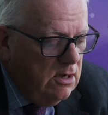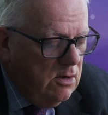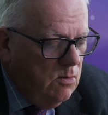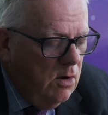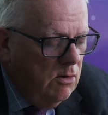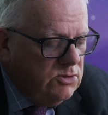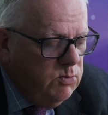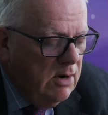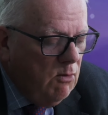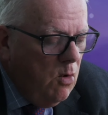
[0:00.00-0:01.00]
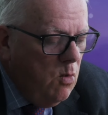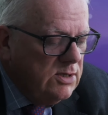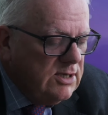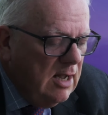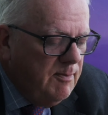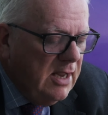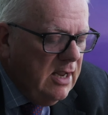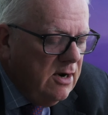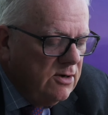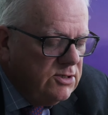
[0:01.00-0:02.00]
Whilst we are always happy
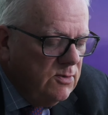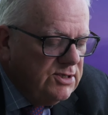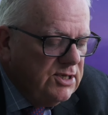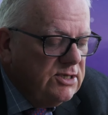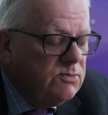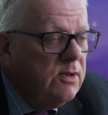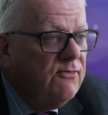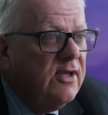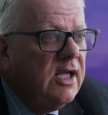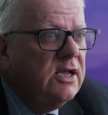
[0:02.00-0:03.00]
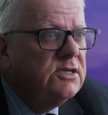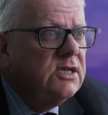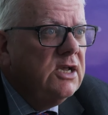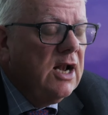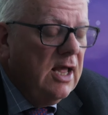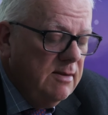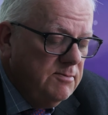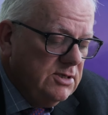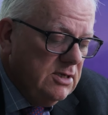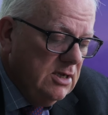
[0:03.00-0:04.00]
here to assist with VAT
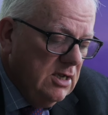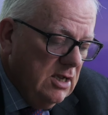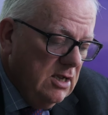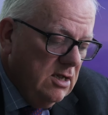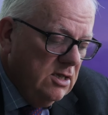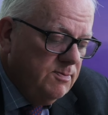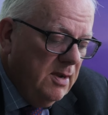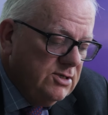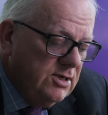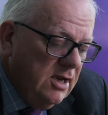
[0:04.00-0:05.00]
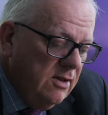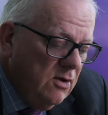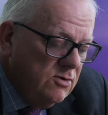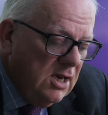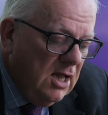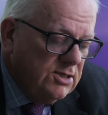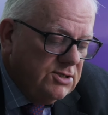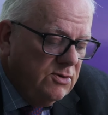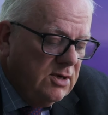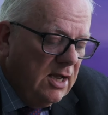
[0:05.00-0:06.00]
claims, especially in those last
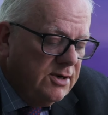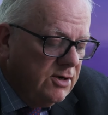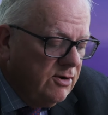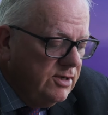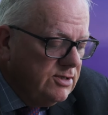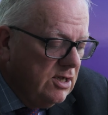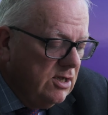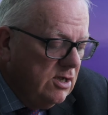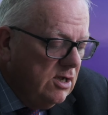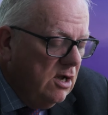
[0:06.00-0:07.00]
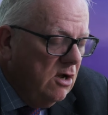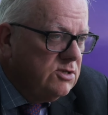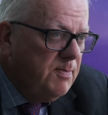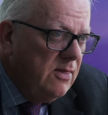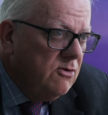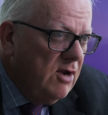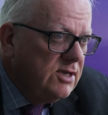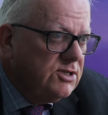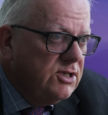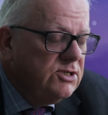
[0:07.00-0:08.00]
two categories, I'll spend the
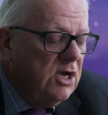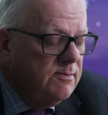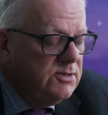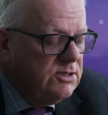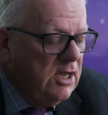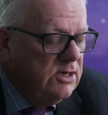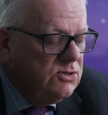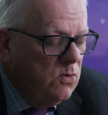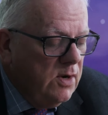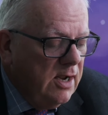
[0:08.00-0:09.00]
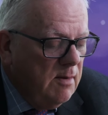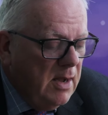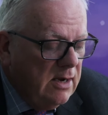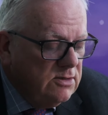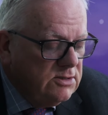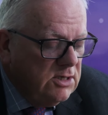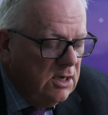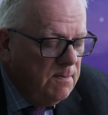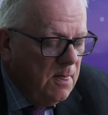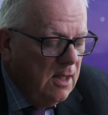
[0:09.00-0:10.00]
rest of the time today talking about
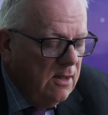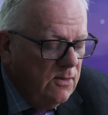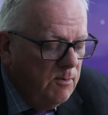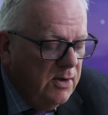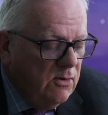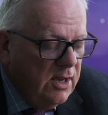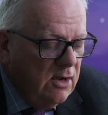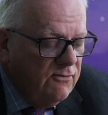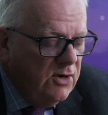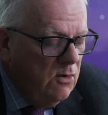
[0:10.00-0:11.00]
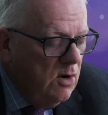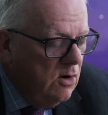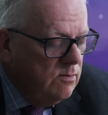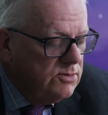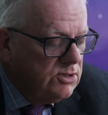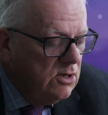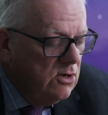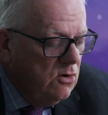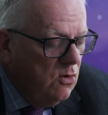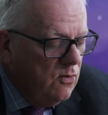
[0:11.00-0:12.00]
the building of new homes
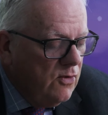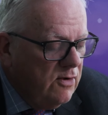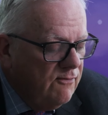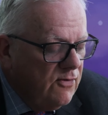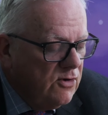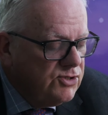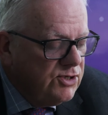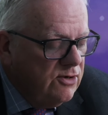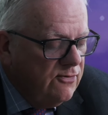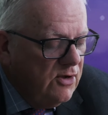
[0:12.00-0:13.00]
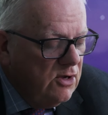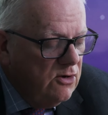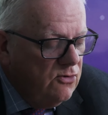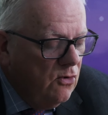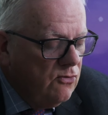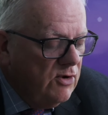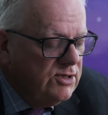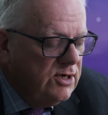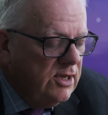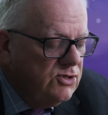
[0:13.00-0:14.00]
or the conversion of
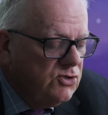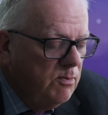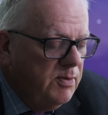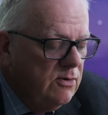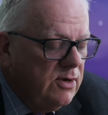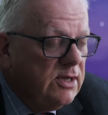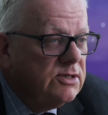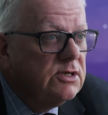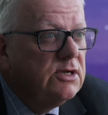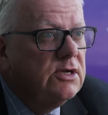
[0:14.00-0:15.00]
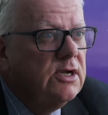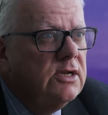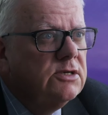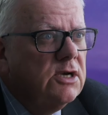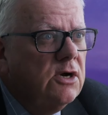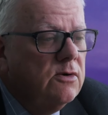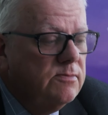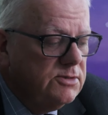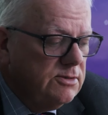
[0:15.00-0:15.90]
non-residential buildings into homes.